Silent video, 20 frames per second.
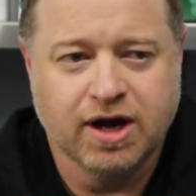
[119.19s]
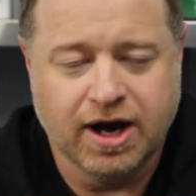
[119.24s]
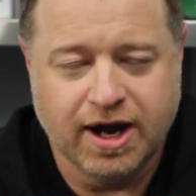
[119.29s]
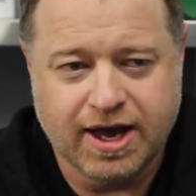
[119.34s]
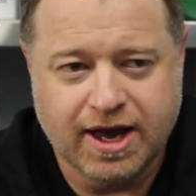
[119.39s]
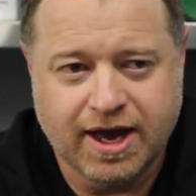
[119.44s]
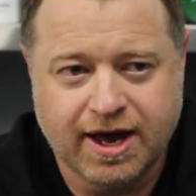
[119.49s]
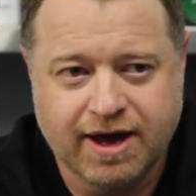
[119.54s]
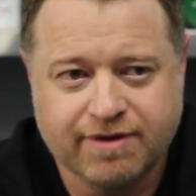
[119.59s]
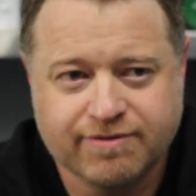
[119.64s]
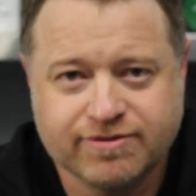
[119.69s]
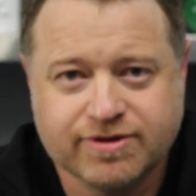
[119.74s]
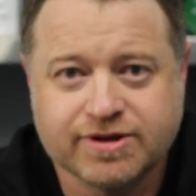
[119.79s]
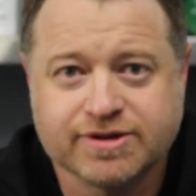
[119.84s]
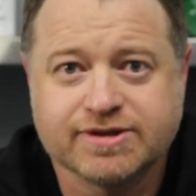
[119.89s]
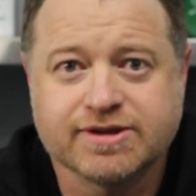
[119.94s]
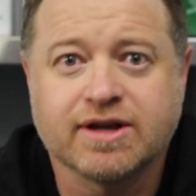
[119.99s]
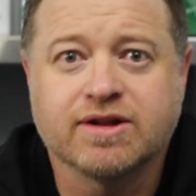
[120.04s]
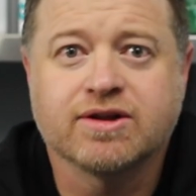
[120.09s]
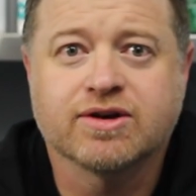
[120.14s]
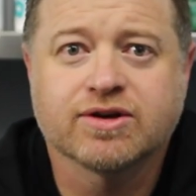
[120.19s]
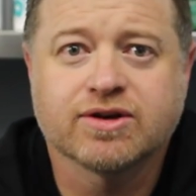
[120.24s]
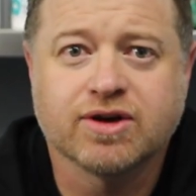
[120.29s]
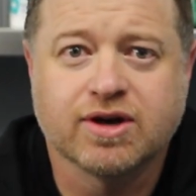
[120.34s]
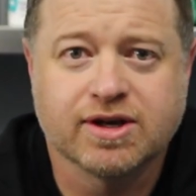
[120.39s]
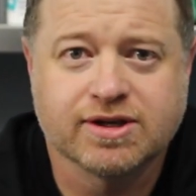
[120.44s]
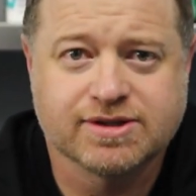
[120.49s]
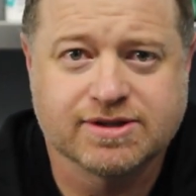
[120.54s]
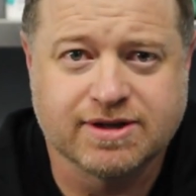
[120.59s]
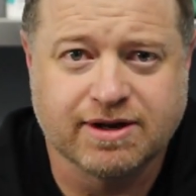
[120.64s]
I have the Salon
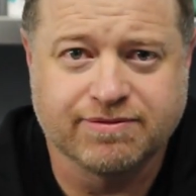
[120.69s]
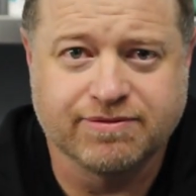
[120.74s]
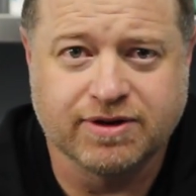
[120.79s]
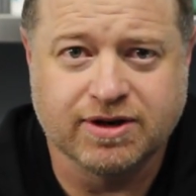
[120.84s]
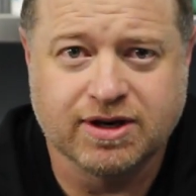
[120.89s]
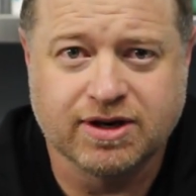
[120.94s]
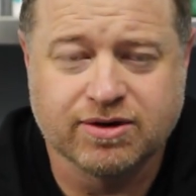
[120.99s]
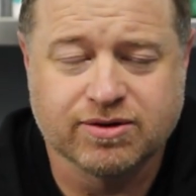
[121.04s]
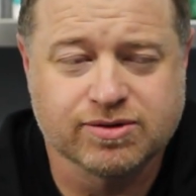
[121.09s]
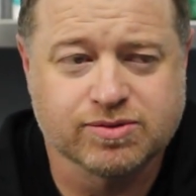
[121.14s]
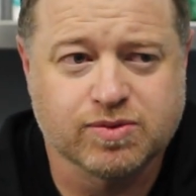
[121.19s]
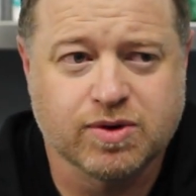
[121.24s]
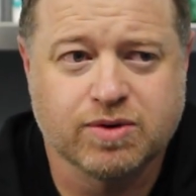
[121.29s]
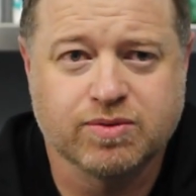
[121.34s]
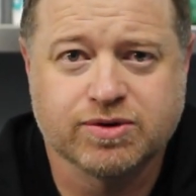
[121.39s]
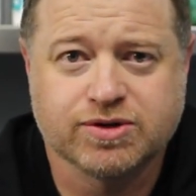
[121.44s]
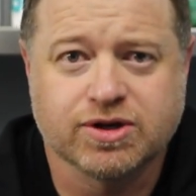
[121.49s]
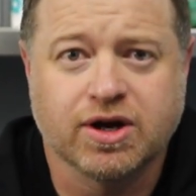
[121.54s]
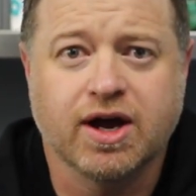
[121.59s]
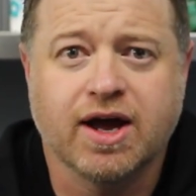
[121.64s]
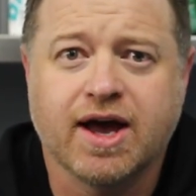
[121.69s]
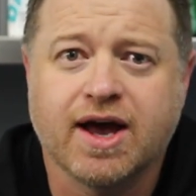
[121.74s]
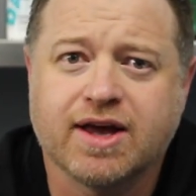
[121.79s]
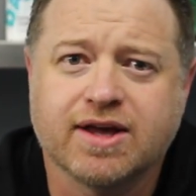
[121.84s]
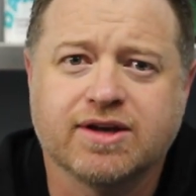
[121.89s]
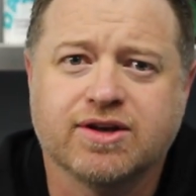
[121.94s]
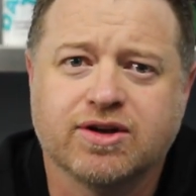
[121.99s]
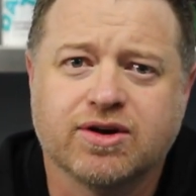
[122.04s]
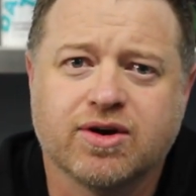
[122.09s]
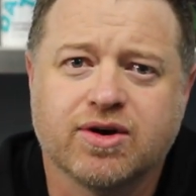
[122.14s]
Guys stuff in here as well, which I,
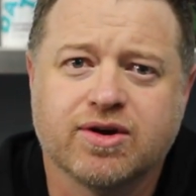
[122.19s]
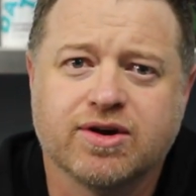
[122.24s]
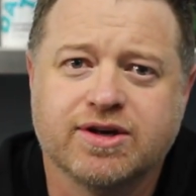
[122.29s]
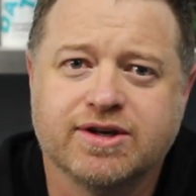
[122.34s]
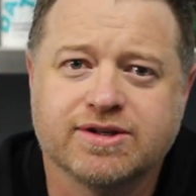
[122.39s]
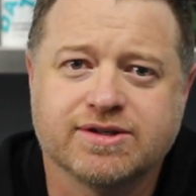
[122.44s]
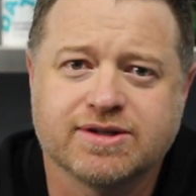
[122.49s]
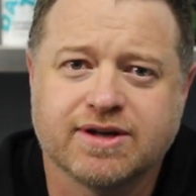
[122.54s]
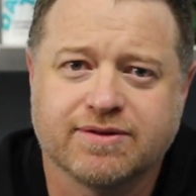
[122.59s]
you know, his